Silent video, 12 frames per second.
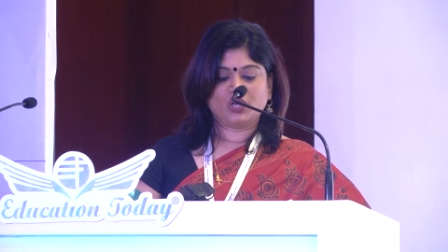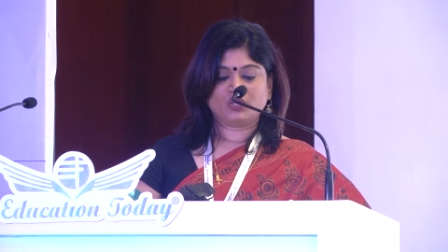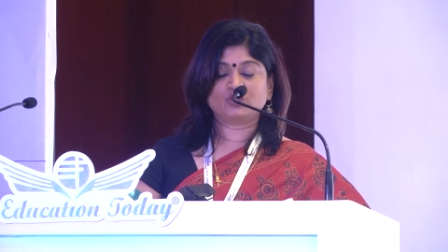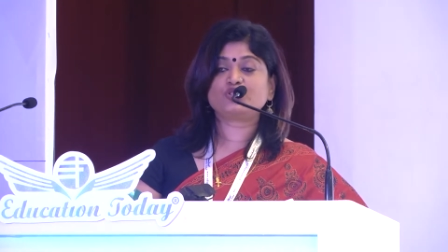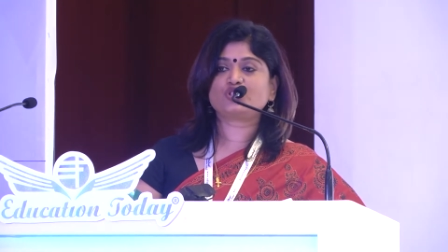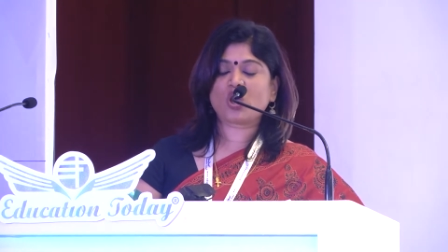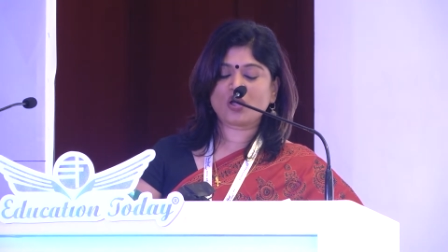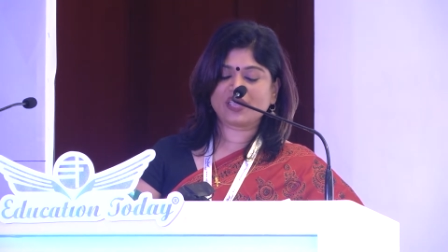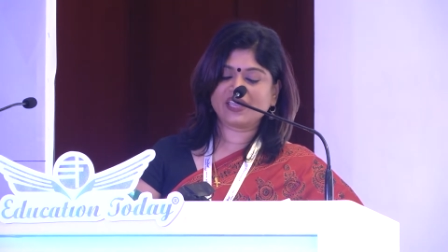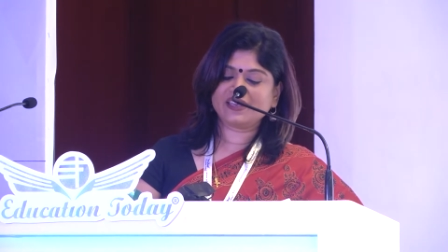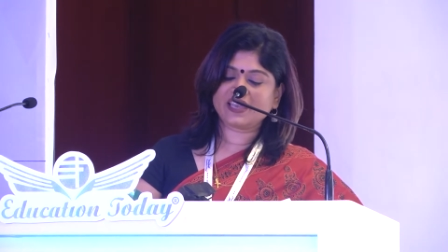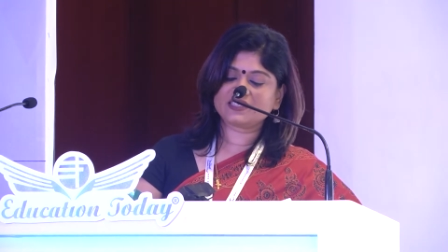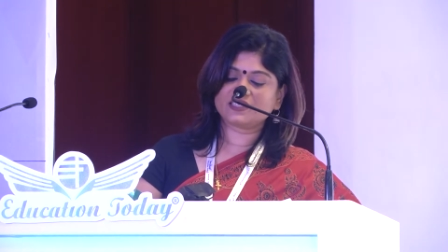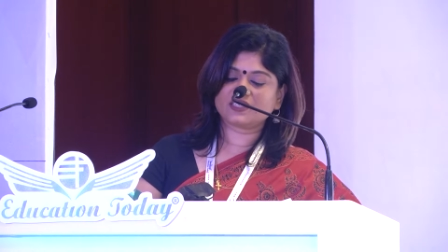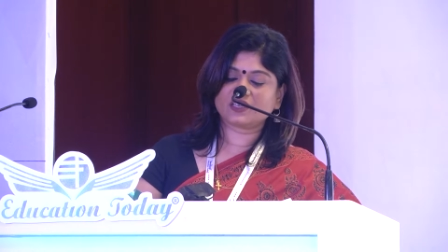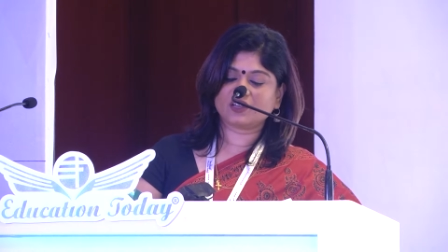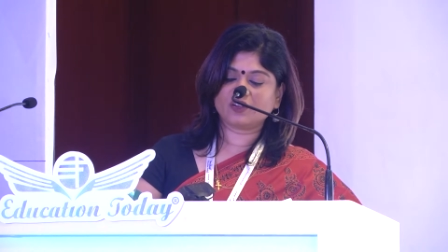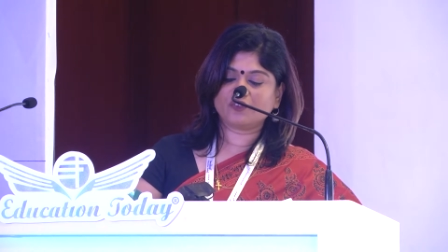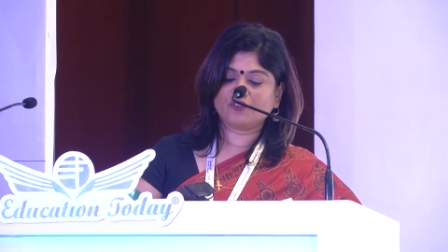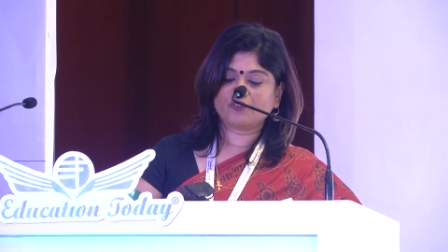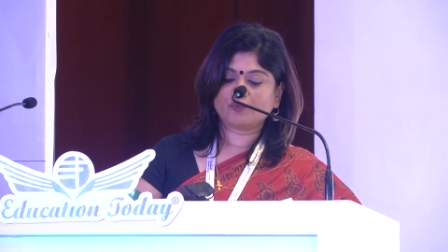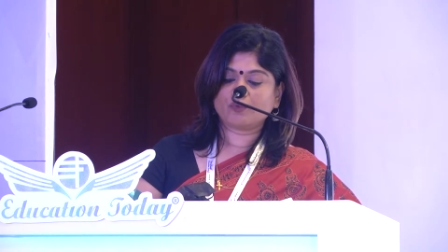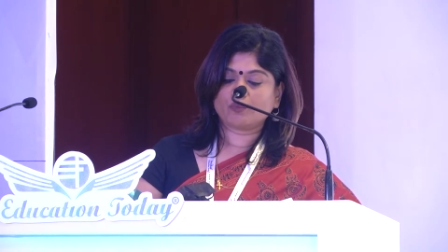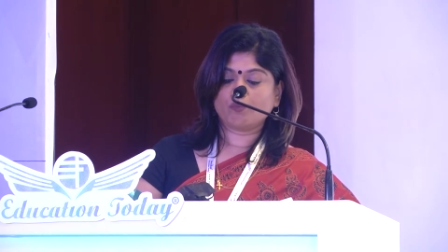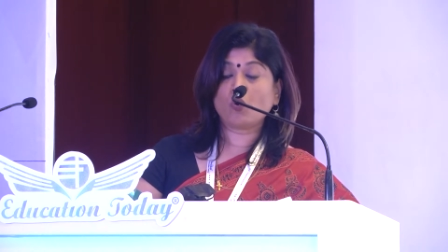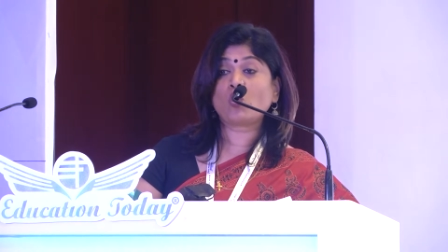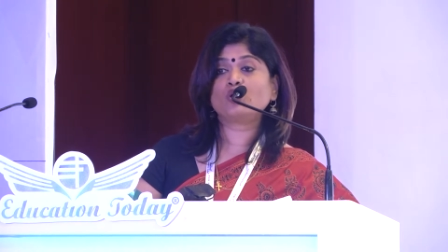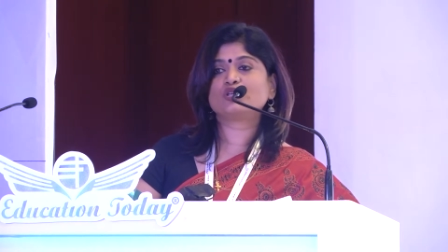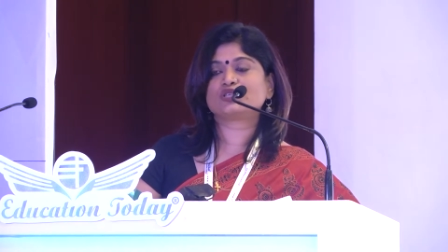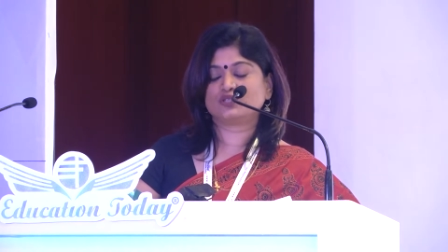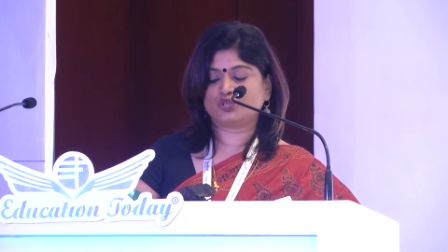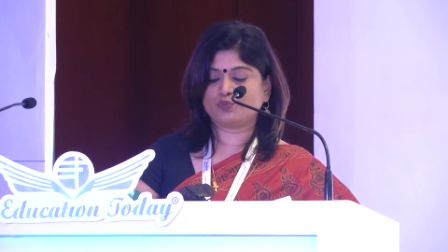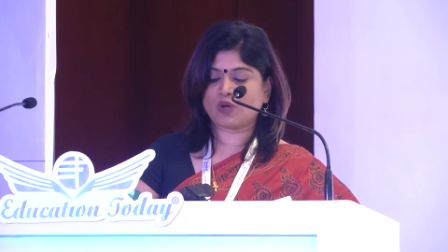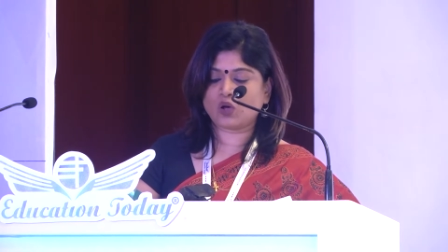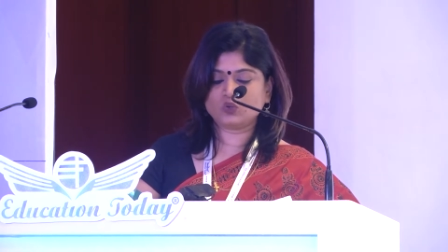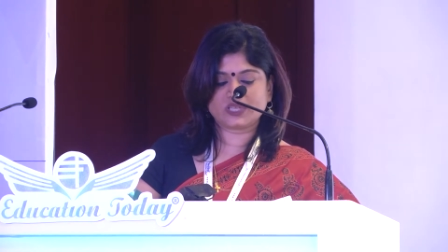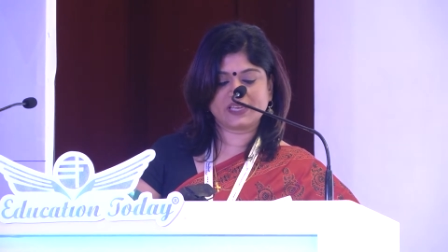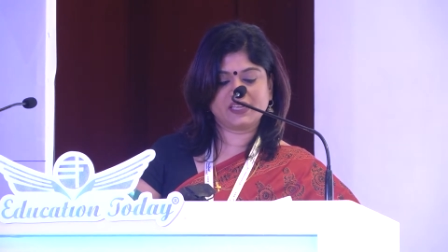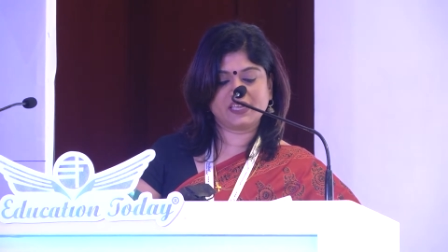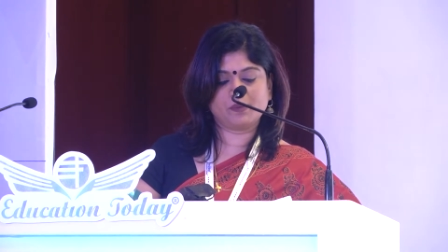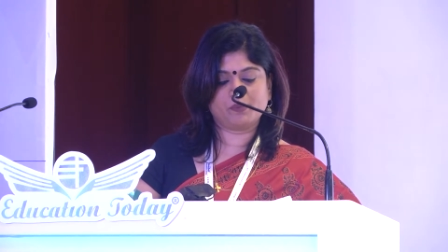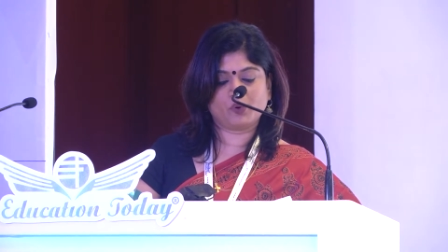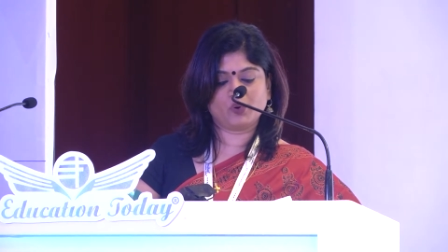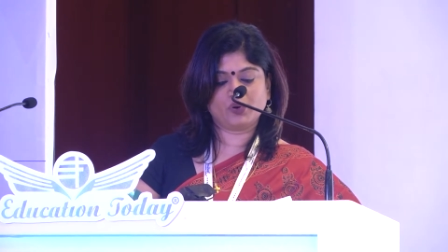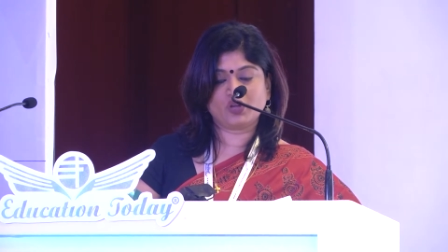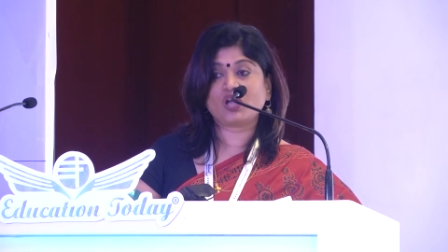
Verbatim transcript: To chalk and duster mode, to mouse and keyboard.